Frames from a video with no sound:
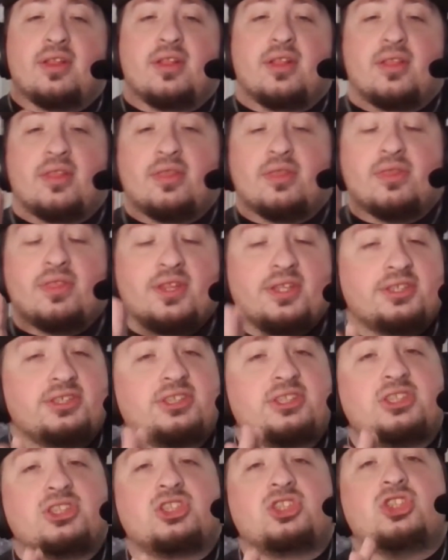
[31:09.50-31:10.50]
this
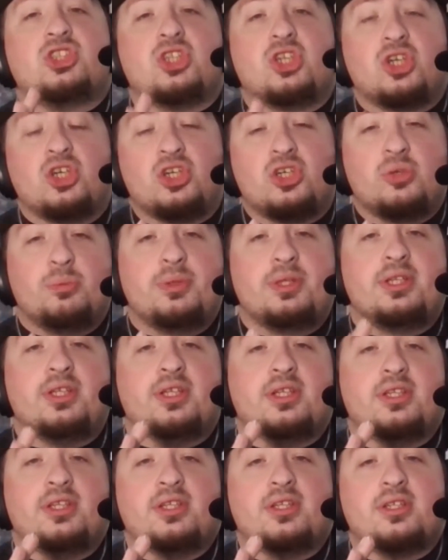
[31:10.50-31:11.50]
is tournament
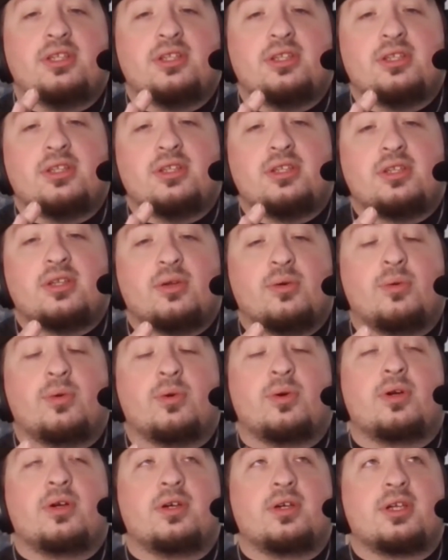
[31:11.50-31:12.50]

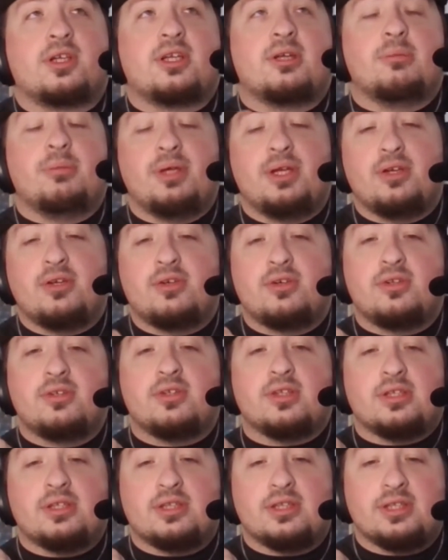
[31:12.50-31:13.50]
or commander
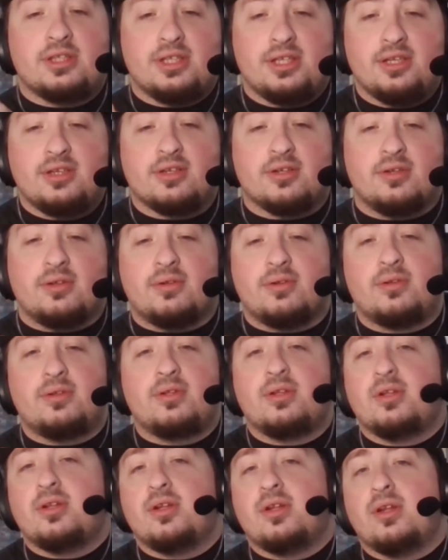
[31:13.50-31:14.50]
legal,
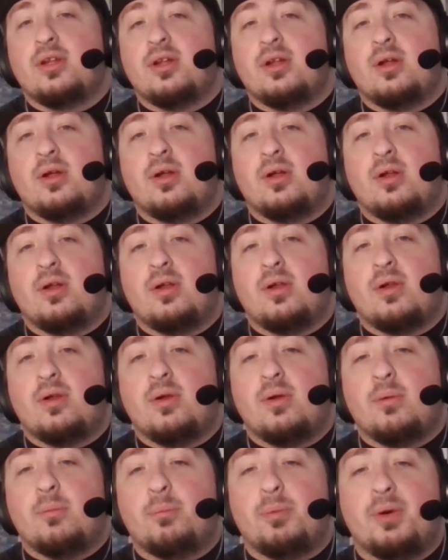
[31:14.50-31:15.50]

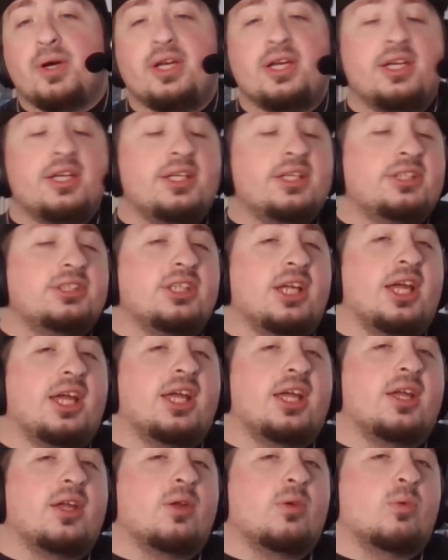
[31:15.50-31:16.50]
but it is
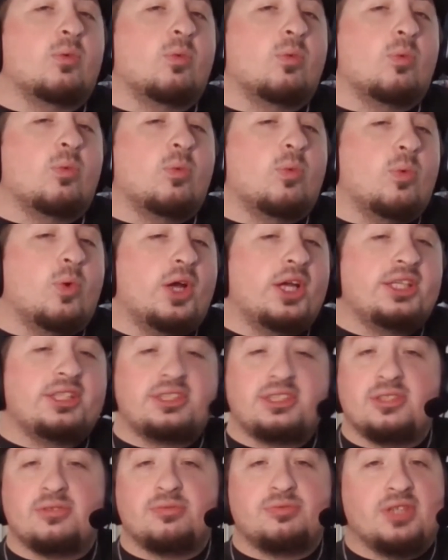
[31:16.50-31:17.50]
a waste
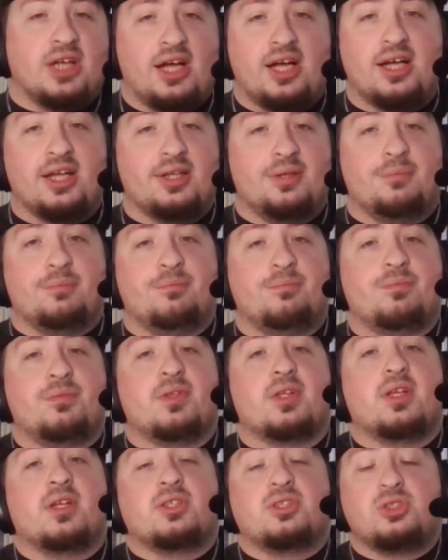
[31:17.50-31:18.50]
of time
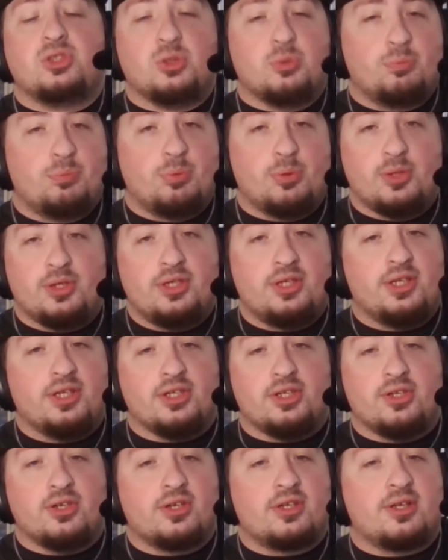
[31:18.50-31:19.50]
to put it in
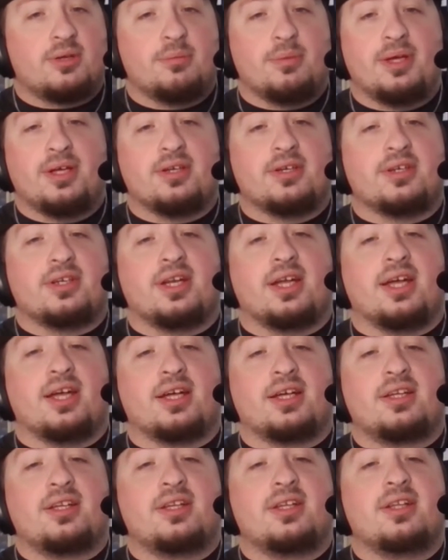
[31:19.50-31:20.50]
your commander deck.
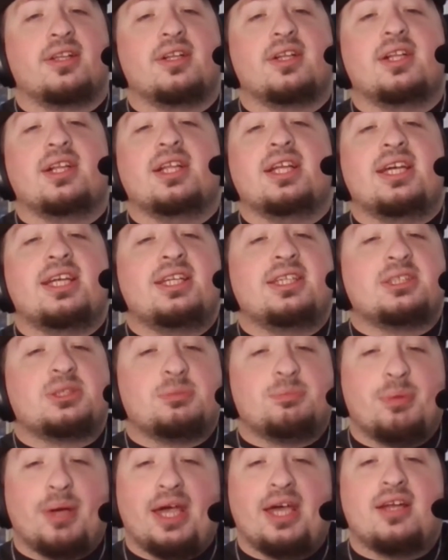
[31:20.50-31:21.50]
It is
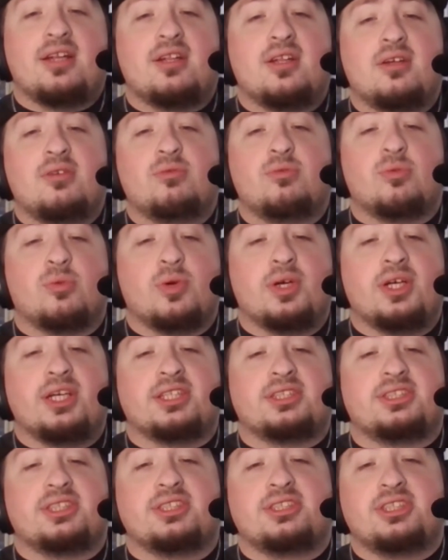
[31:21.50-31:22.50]
Battle of Wits.
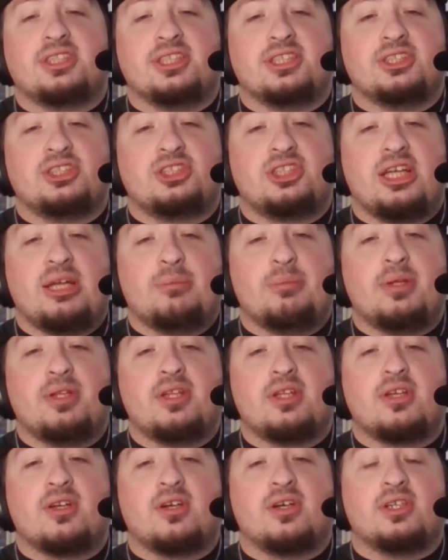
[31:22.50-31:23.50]
It's an enchantment that
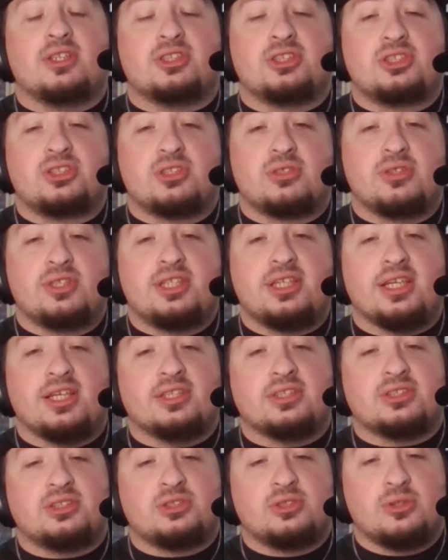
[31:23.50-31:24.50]
costs 3 and
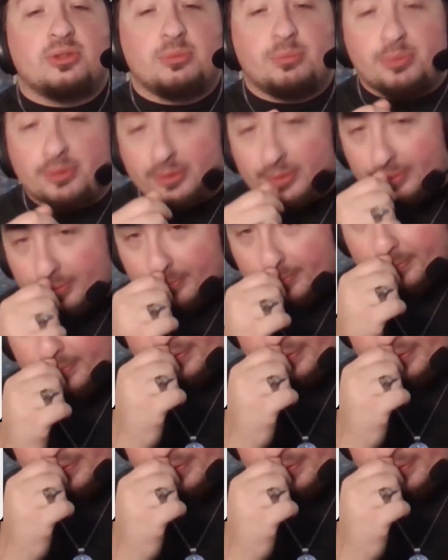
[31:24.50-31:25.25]
2 blue.